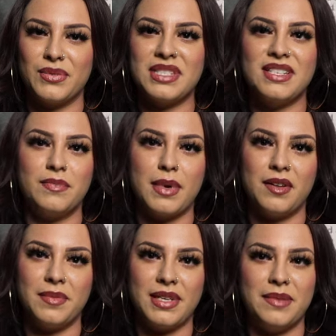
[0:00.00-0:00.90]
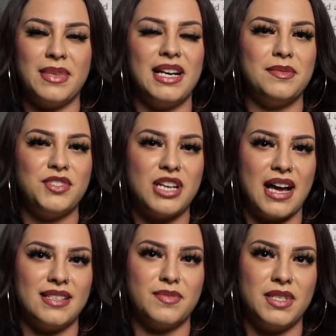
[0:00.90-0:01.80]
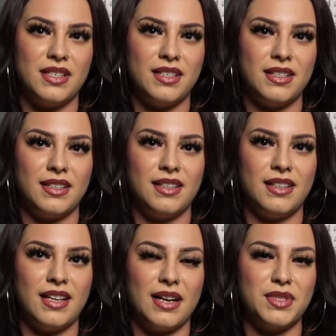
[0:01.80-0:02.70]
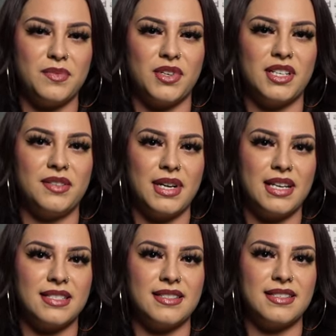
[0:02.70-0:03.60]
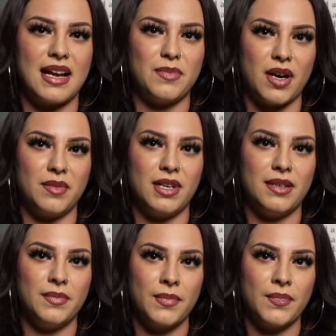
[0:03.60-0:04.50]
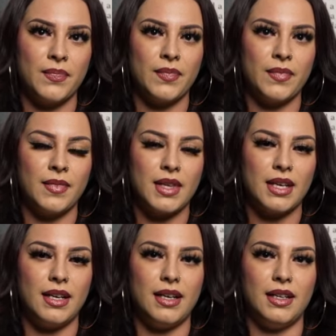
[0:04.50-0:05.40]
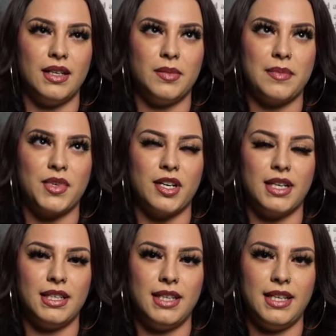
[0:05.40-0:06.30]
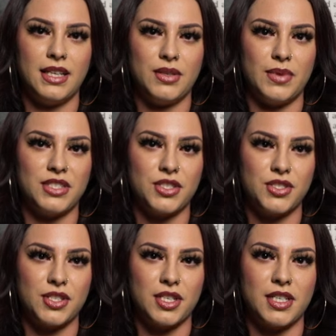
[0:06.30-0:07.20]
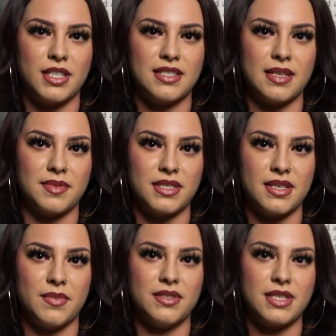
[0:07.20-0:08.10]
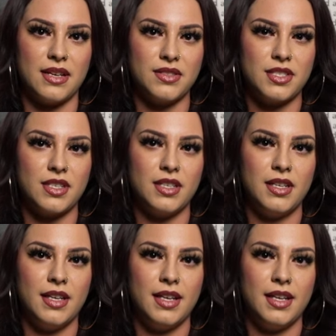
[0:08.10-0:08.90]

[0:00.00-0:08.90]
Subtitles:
What's up, everybody? My name's Jasmin. I was born and raised in Santa Barbara. I'm currently a registered substance abuse counselor.